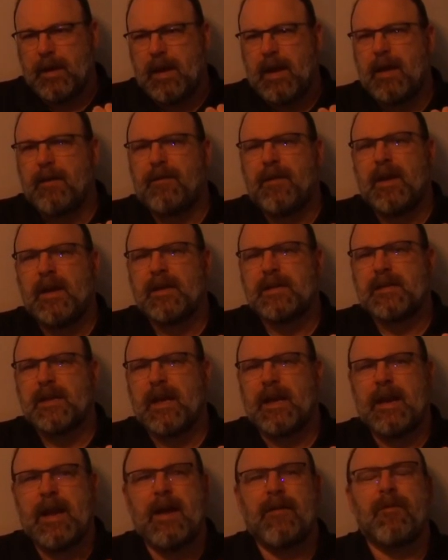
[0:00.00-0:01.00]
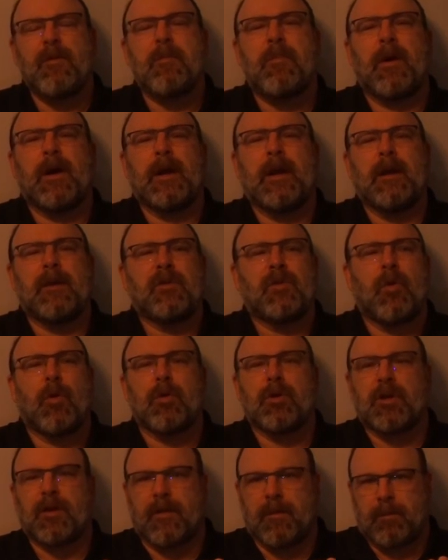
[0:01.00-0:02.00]
If he said everybody
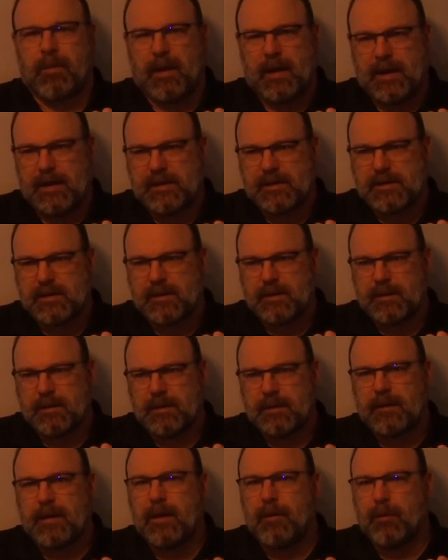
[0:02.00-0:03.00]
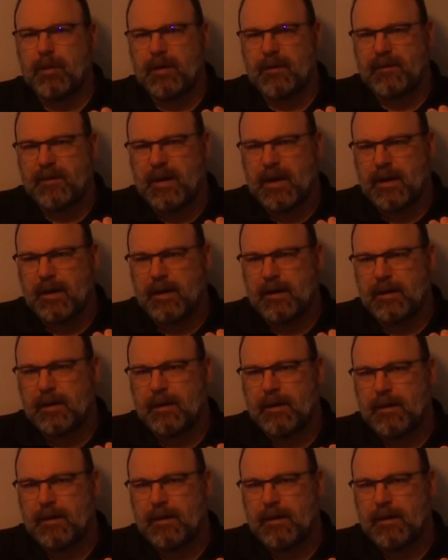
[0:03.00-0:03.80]
torch the place, they would have done it.